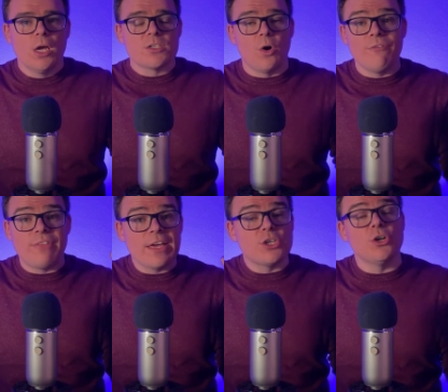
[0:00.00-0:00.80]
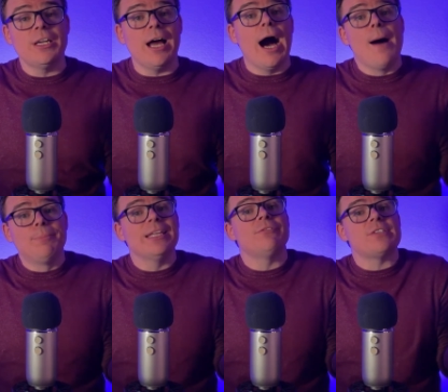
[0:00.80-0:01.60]
so if they could
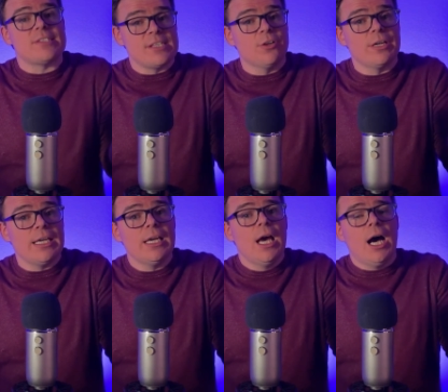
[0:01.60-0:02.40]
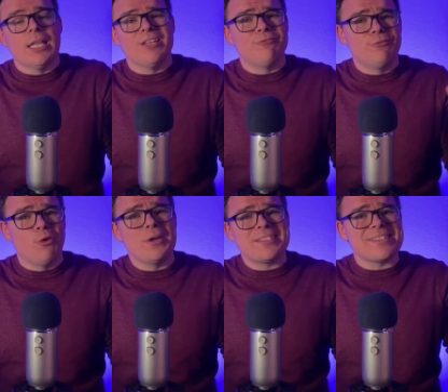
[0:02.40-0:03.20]
uplift siri on the
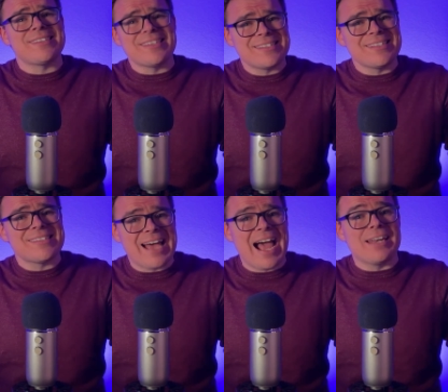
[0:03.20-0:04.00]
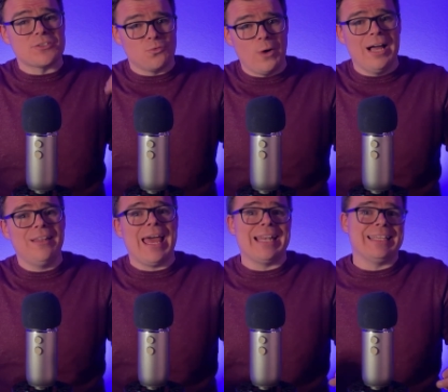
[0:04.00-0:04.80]
voice assistant side as
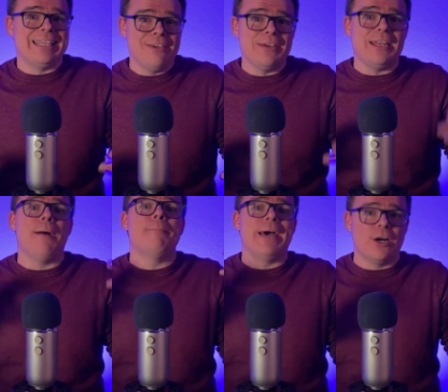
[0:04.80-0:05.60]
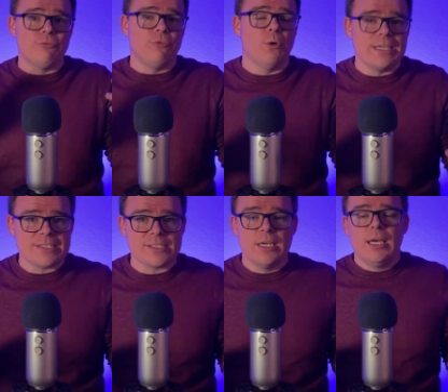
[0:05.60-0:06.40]
well and give it a better
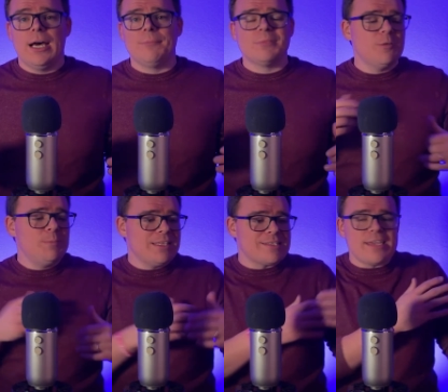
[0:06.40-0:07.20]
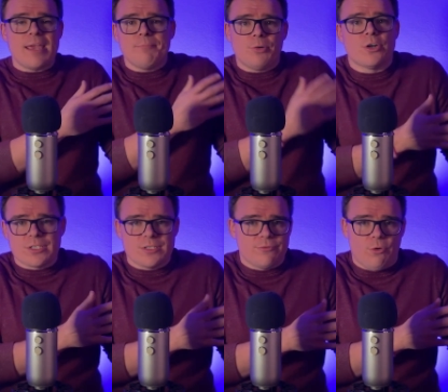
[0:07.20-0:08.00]
voice um, could be the same
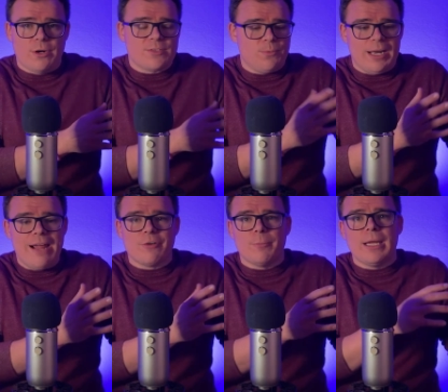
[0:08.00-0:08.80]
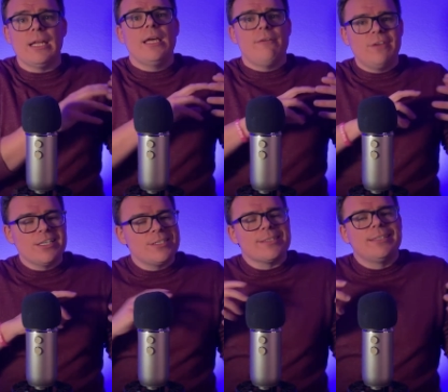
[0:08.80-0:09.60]
person's voice whatever but if they
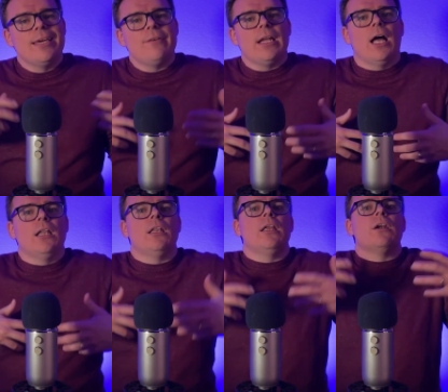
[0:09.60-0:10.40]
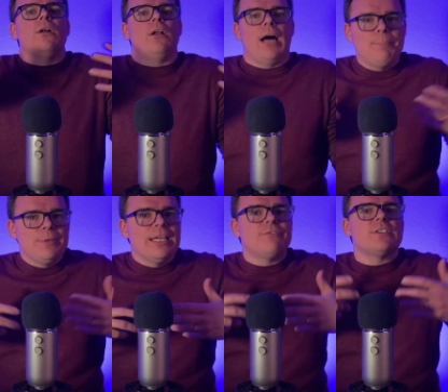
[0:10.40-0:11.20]
could just give it a little
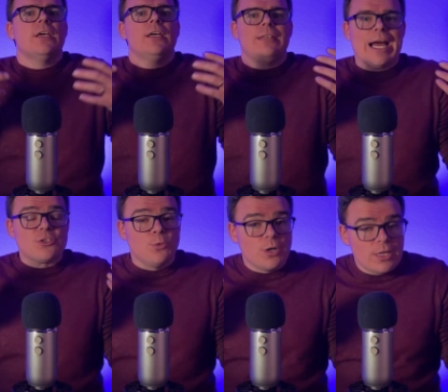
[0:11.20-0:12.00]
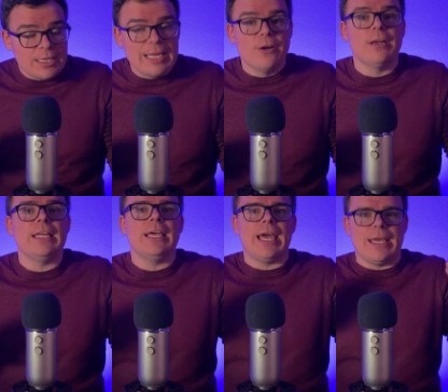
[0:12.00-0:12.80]
uplift the actual
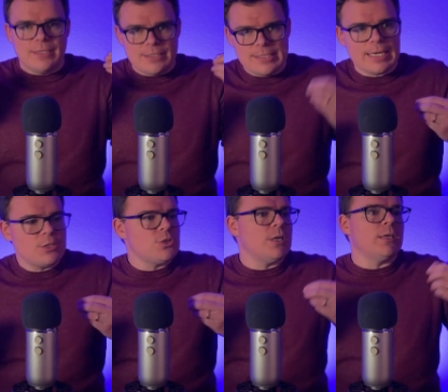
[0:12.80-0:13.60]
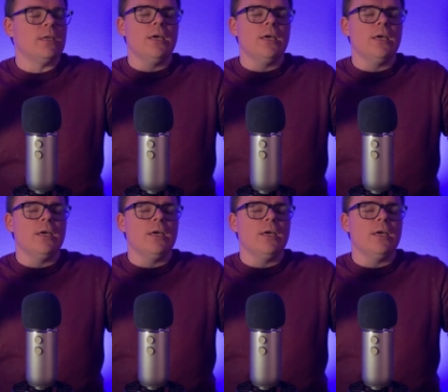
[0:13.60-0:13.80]
clarity and the diction